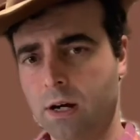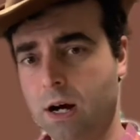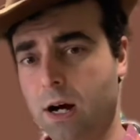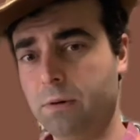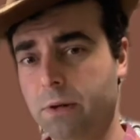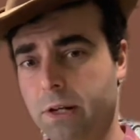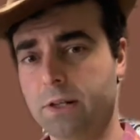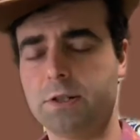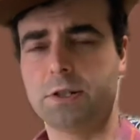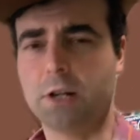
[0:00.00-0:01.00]
I
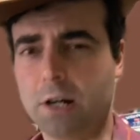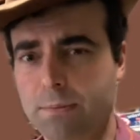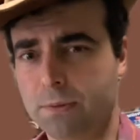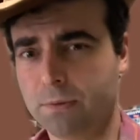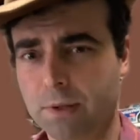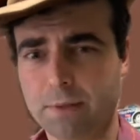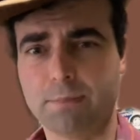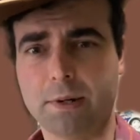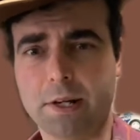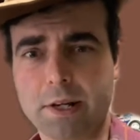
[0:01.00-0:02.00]
went shopping with
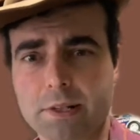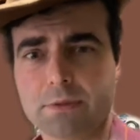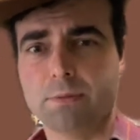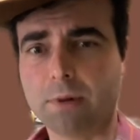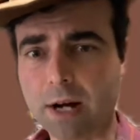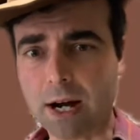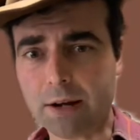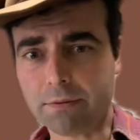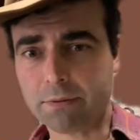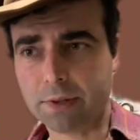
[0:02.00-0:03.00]
my
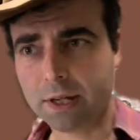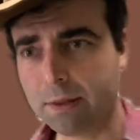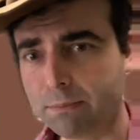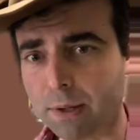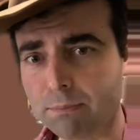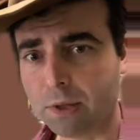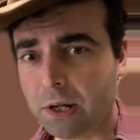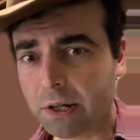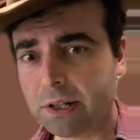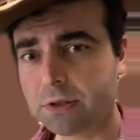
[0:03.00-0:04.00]
ex-wife in my
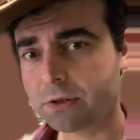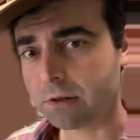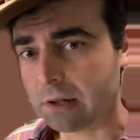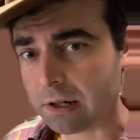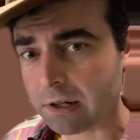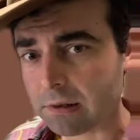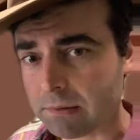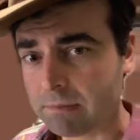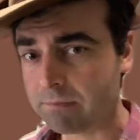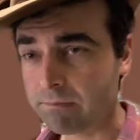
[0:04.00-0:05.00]
muddy truck
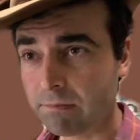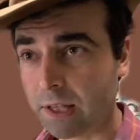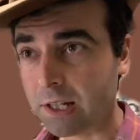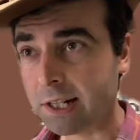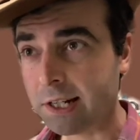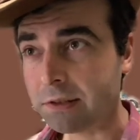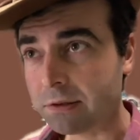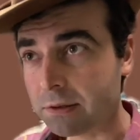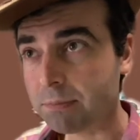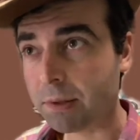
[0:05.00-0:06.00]
that needs
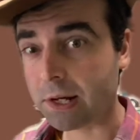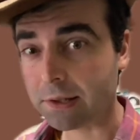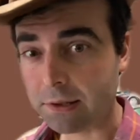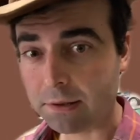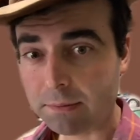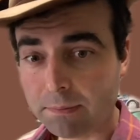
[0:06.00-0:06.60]
inspected.